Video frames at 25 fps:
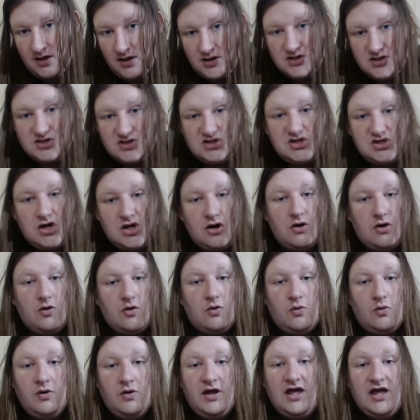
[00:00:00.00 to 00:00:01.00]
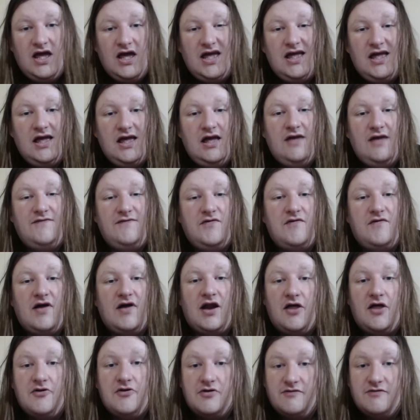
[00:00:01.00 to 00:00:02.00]
So if you've got
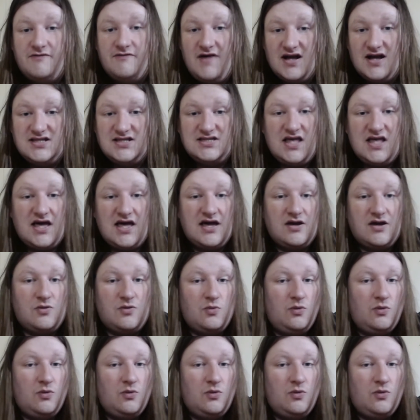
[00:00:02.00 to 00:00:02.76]
other effects like